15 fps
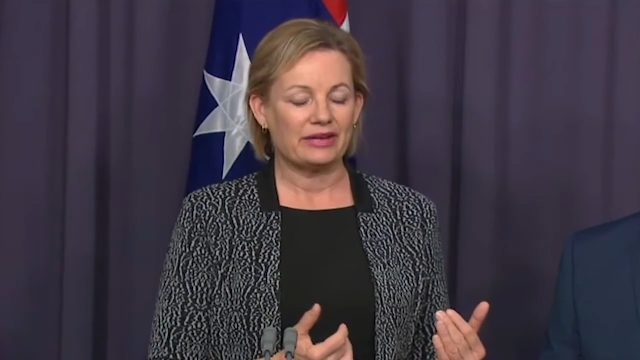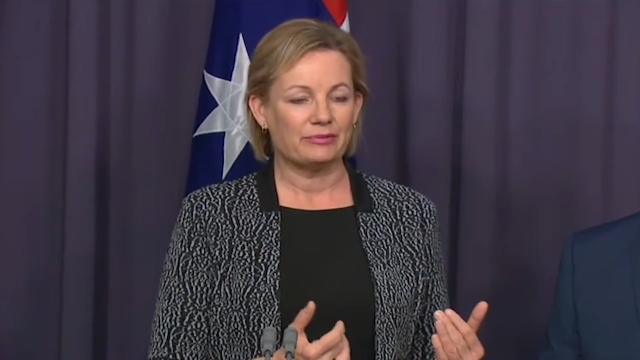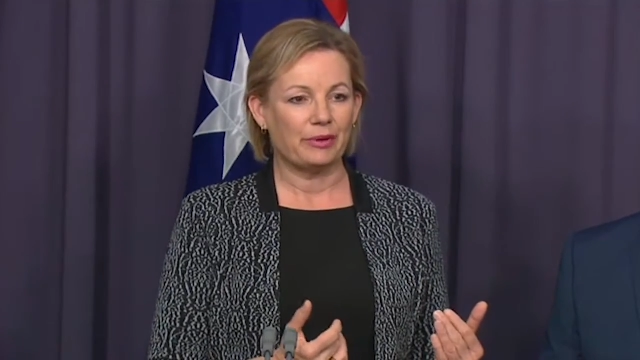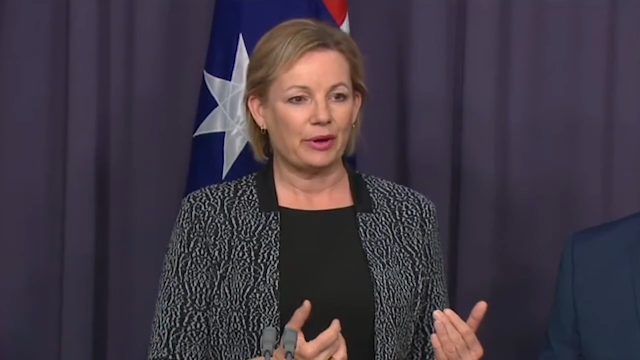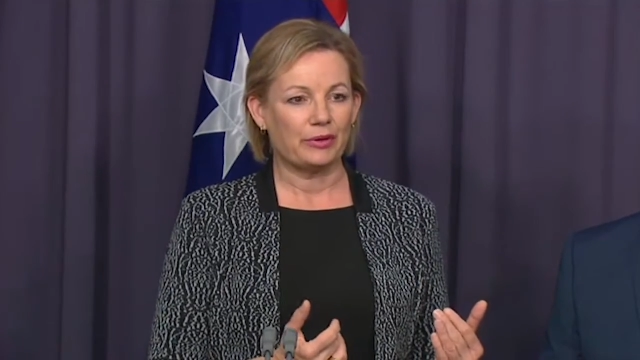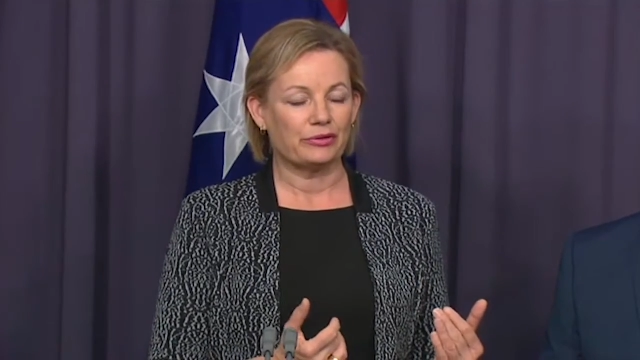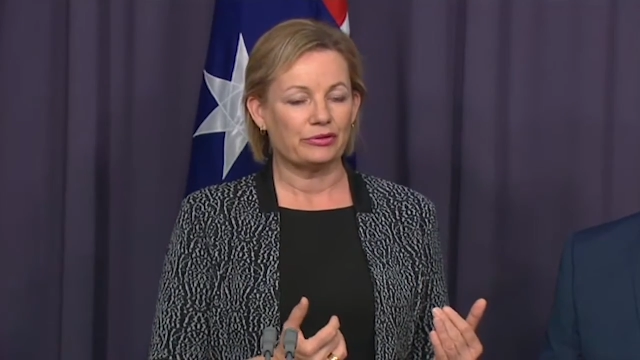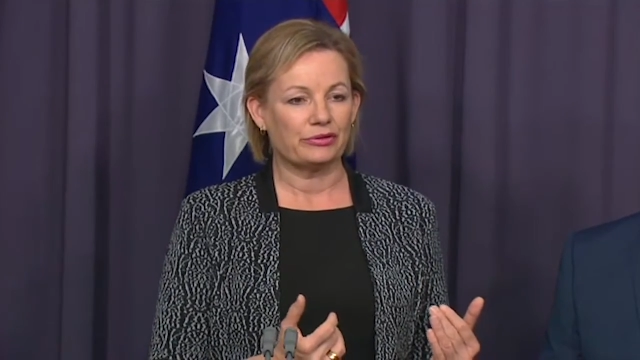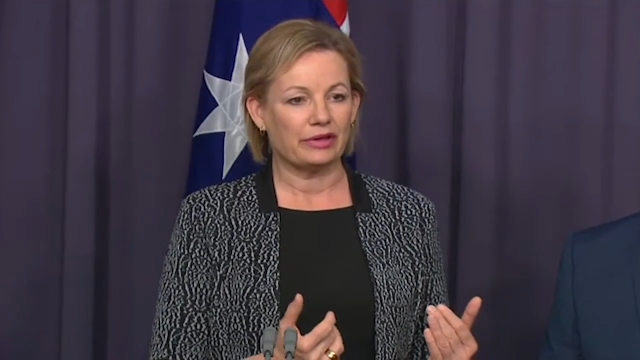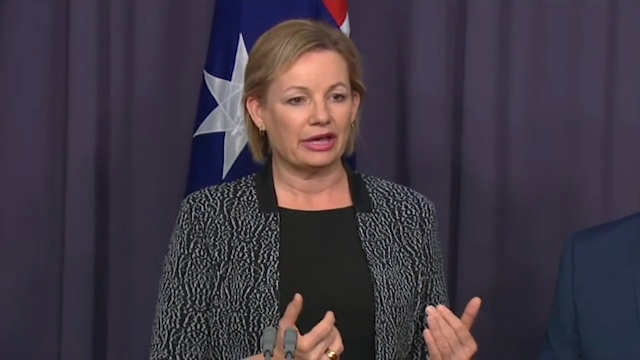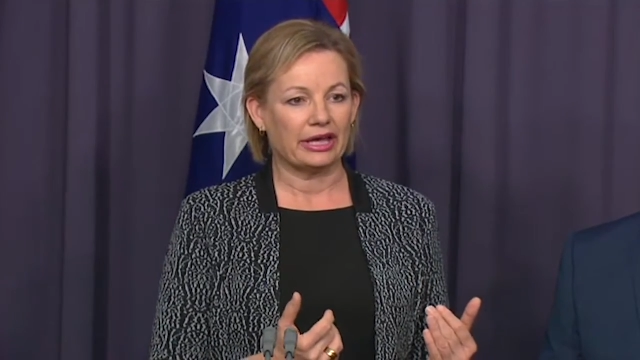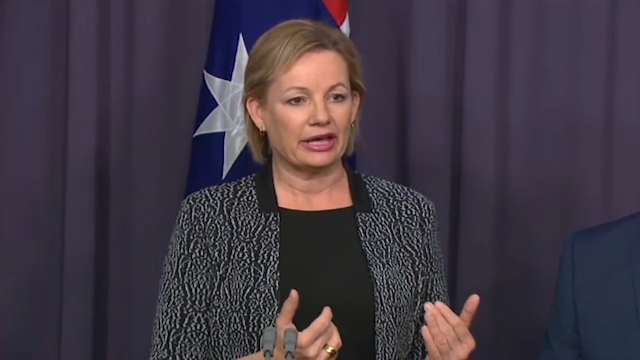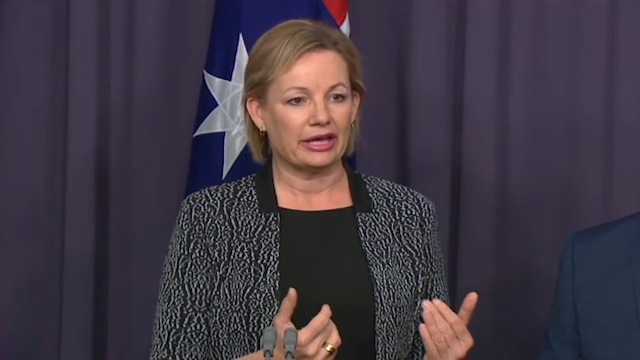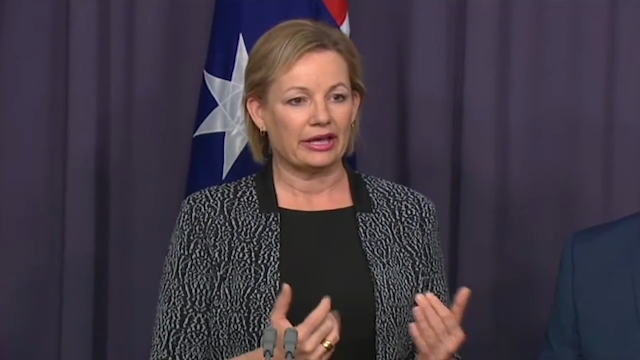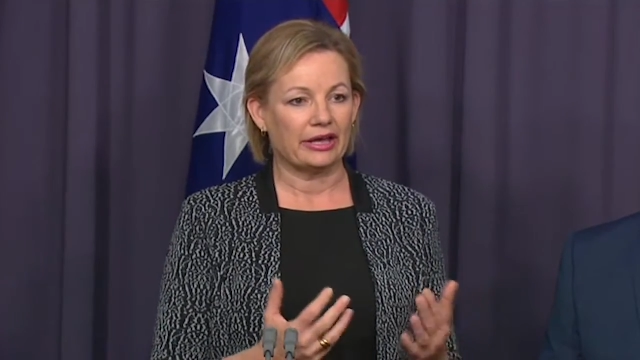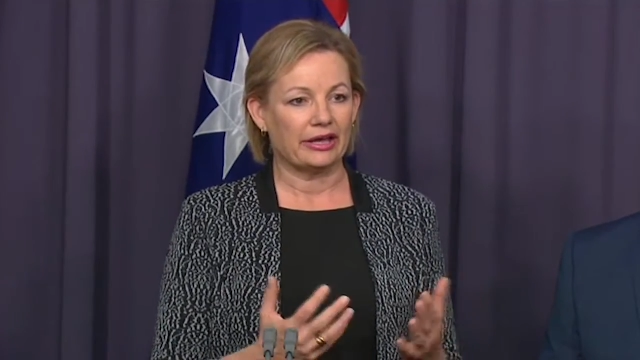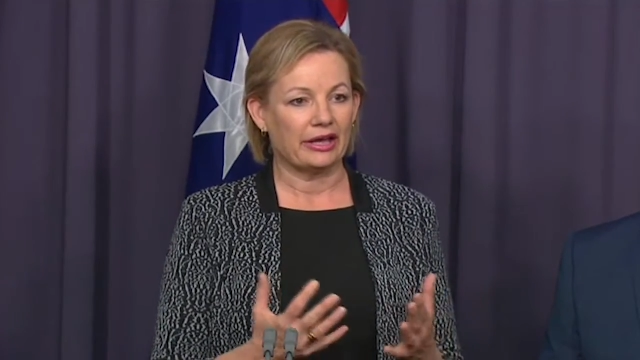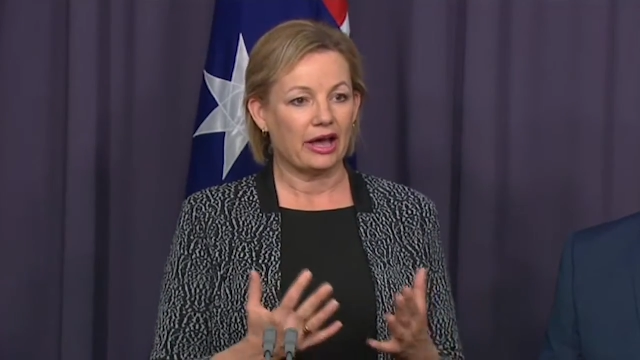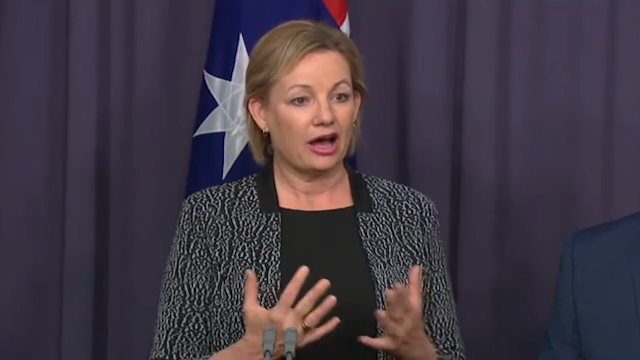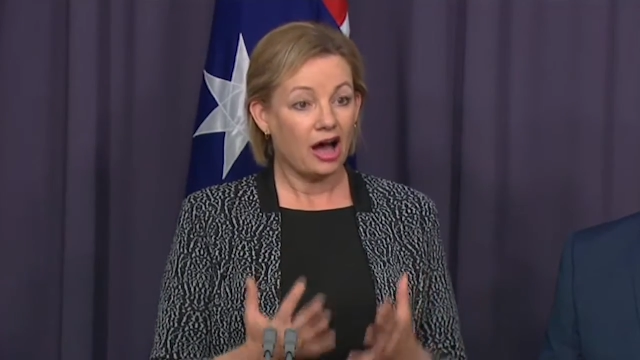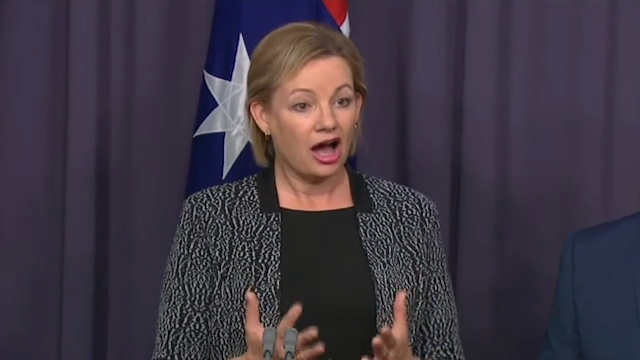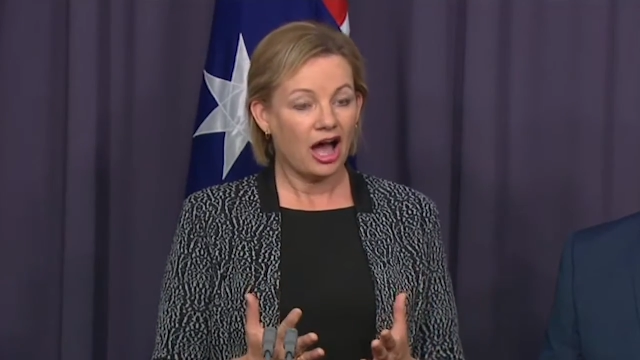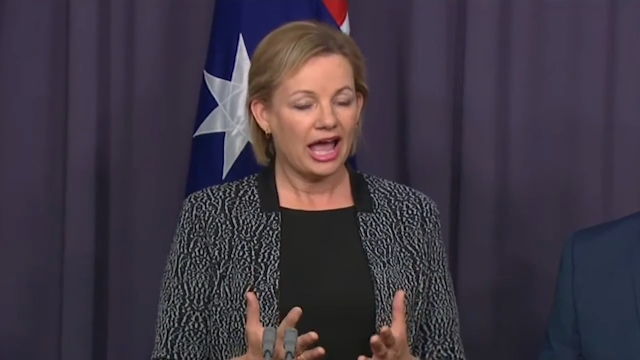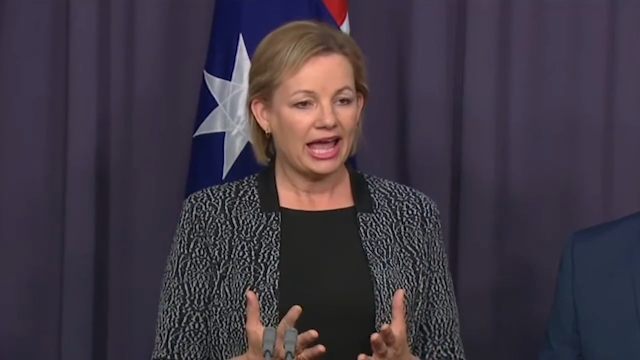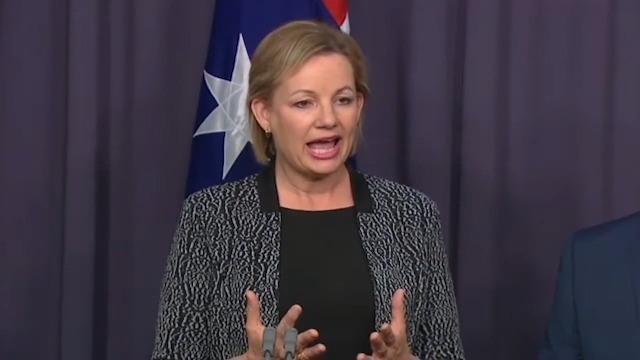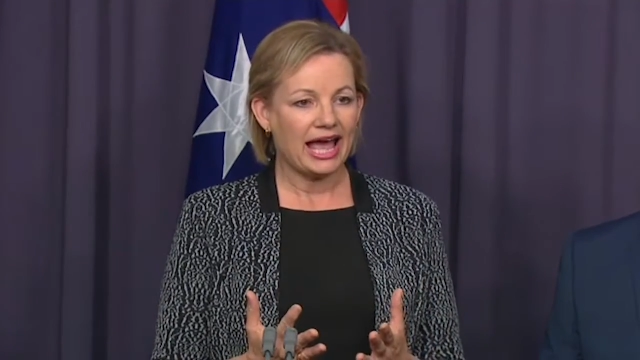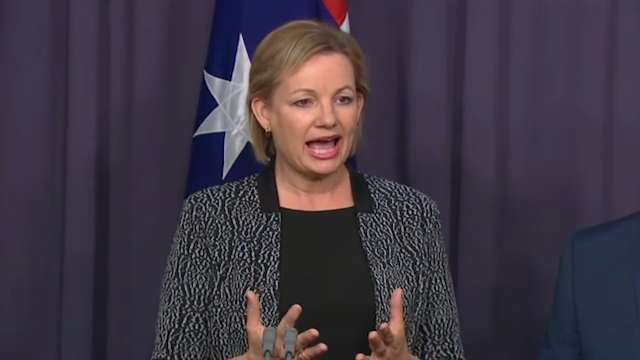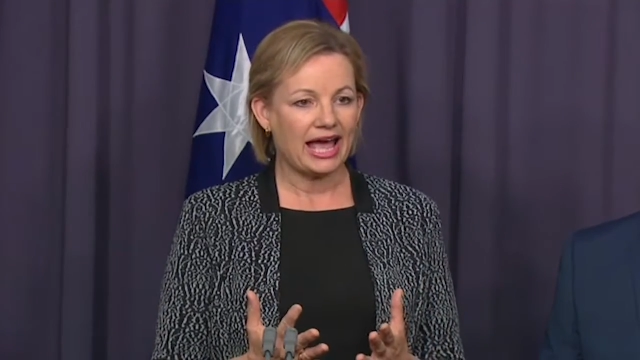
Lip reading: that both I,